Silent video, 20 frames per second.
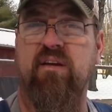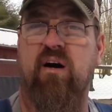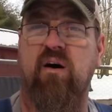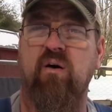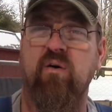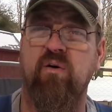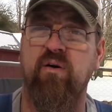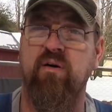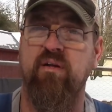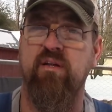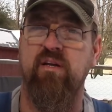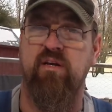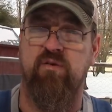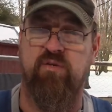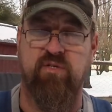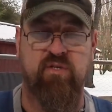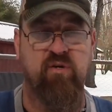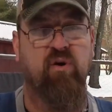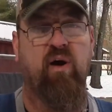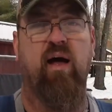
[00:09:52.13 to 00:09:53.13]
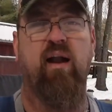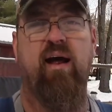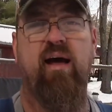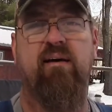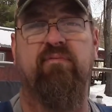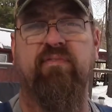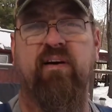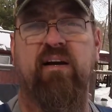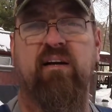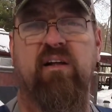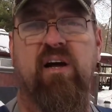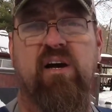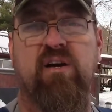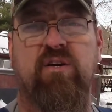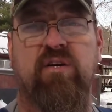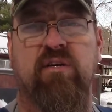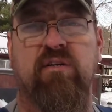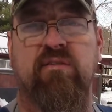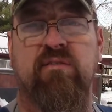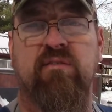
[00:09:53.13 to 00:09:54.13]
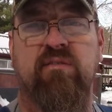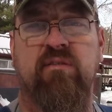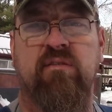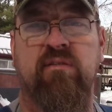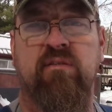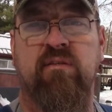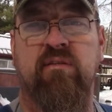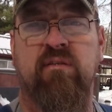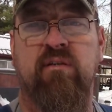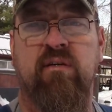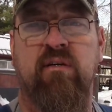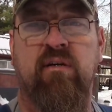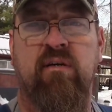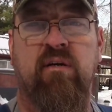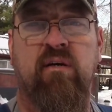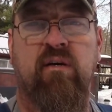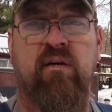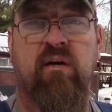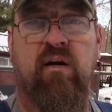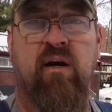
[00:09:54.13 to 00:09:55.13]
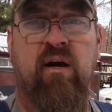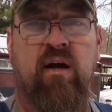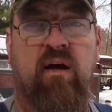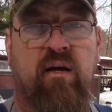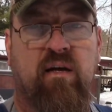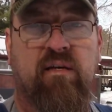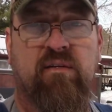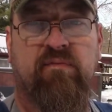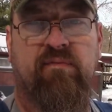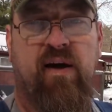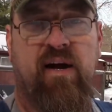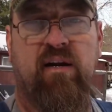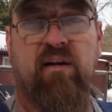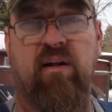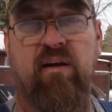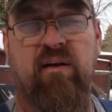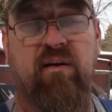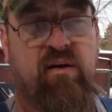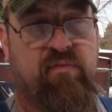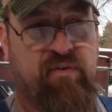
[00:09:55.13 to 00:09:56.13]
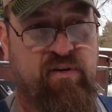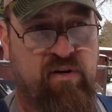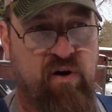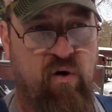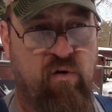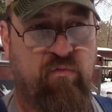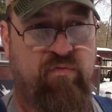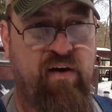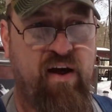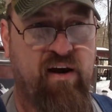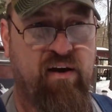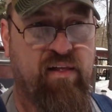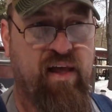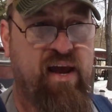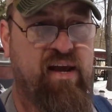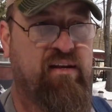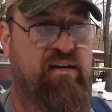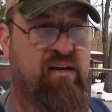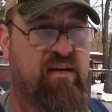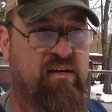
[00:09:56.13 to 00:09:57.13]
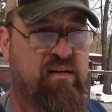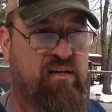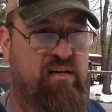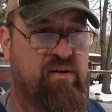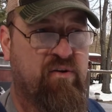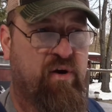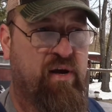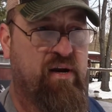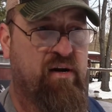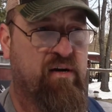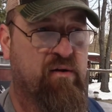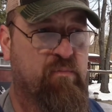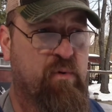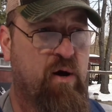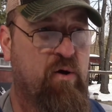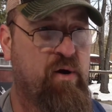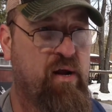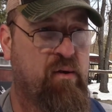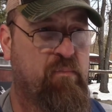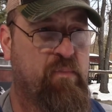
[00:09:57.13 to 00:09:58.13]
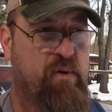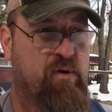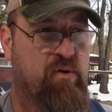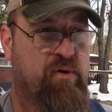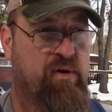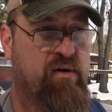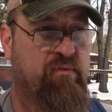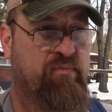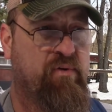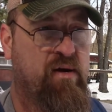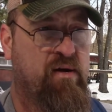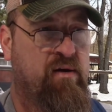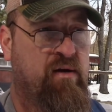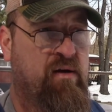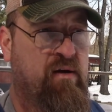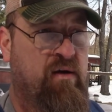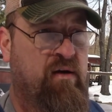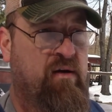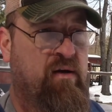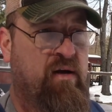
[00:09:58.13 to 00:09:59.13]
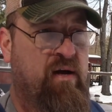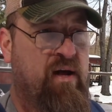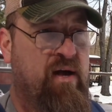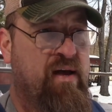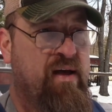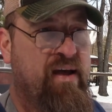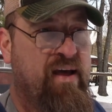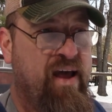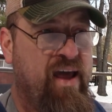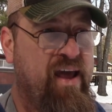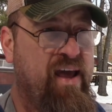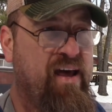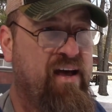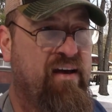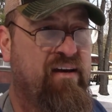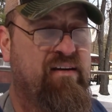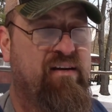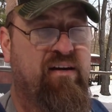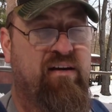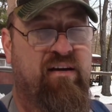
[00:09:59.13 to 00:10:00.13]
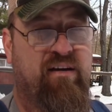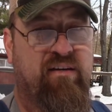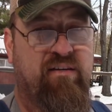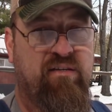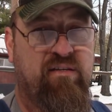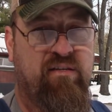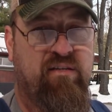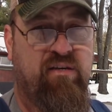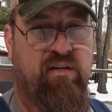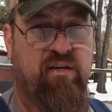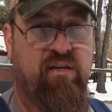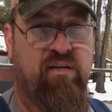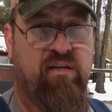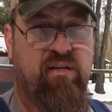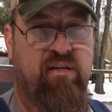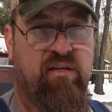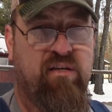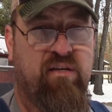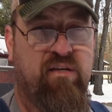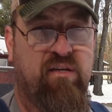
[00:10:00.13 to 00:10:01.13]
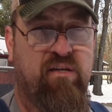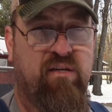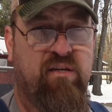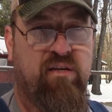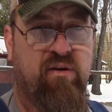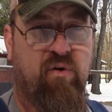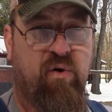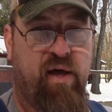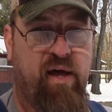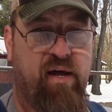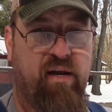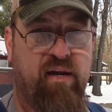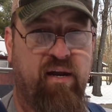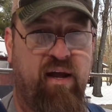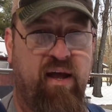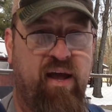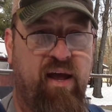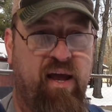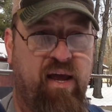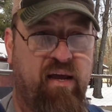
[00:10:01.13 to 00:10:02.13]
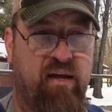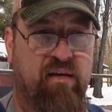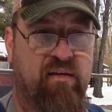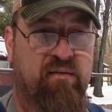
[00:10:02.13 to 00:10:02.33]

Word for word: though, you still got to have ventilation. Because ventil if you don't ventilate, you'll get a ammonia buildup and you'll get a